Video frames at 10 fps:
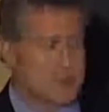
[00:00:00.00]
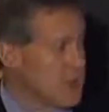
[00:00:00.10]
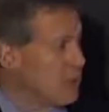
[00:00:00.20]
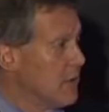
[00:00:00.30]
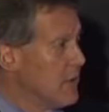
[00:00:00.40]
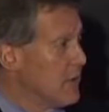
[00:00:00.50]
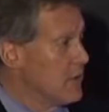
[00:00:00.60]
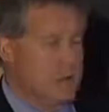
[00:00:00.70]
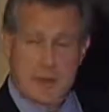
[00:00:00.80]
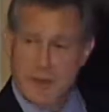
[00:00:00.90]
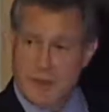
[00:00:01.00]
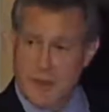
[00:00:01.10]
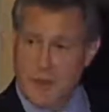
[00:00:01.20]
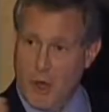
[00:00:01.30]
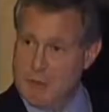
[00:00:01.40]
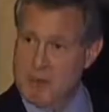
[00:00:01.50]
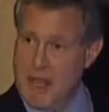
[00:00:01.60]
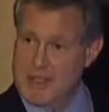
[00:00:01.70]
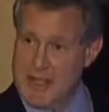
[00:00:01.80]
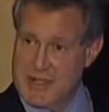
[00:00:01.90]
So The thought
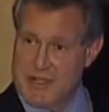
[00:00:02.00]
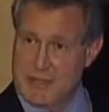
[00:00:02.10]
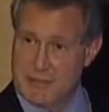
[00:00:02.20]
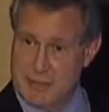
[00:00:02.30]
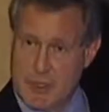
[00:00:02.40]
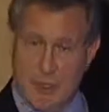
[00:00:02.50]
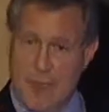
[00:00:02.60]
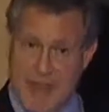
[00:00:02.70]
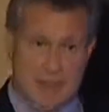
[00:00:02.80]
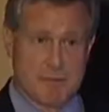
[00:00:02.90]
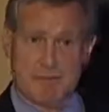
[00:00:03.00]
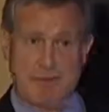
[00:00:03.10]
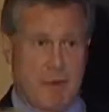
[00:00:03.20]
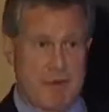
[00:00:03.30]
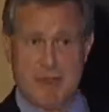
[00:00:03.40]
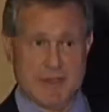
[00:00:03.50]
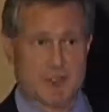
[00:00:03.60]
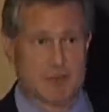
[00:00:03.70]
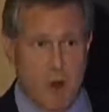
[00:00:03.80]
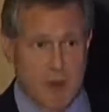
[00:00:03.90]
process, by some very
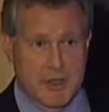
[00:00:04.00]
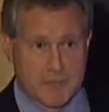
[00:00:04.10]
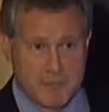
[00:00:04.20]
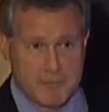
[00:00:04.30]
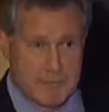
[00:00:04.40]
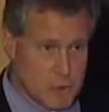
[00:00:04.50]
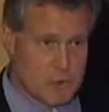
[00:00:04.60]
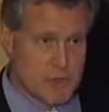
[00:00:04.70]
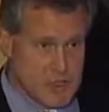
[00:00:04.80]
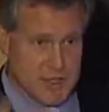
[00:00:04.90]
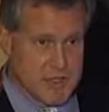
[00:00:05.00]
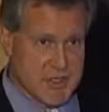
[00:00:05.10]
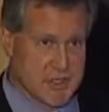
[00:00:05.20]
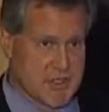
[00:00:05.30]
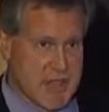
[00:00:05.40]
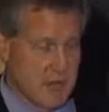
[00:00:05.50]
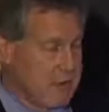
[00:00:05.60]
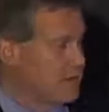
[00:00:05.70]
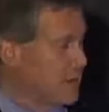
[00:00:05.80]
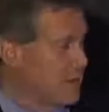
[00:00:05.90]
smart nutritionists, et
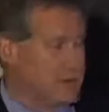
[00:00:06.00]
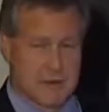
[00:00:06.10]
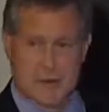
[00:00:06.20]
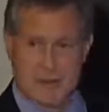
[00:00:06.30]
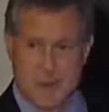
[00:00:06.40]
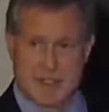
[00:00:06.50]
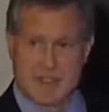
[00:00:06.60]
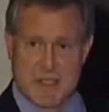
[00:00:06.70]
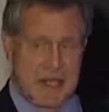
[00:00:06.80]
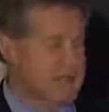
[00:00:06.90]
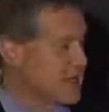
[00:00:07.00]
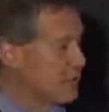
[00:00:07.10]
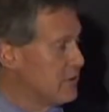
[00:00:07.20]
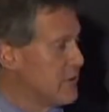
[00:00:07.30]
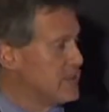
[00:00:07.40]
cetera, the USDA, et cetera,